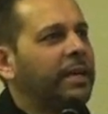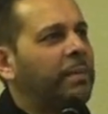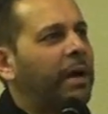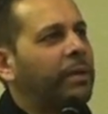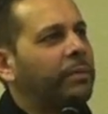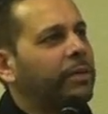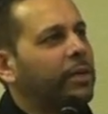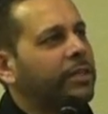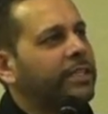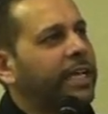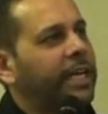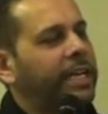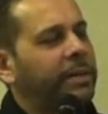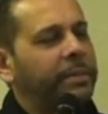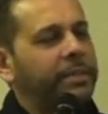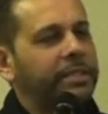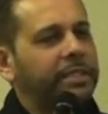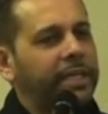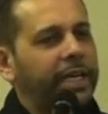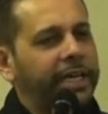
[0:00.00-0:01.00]
Imam looks at
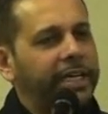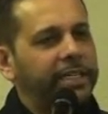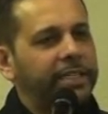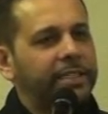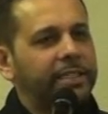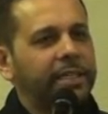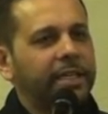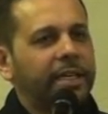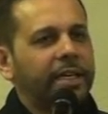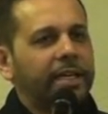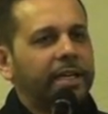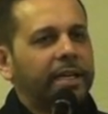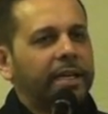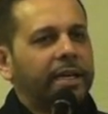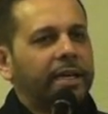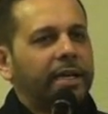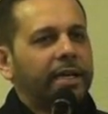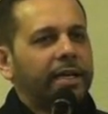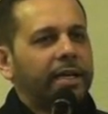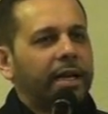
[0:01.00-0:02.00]
him and says,
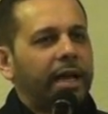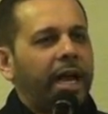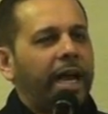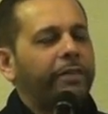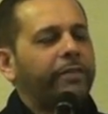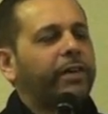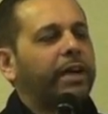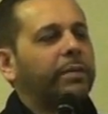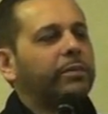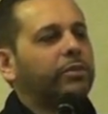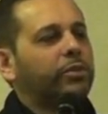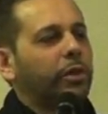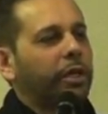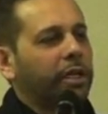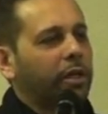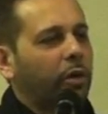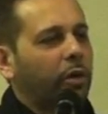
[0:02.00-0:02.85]
I've come to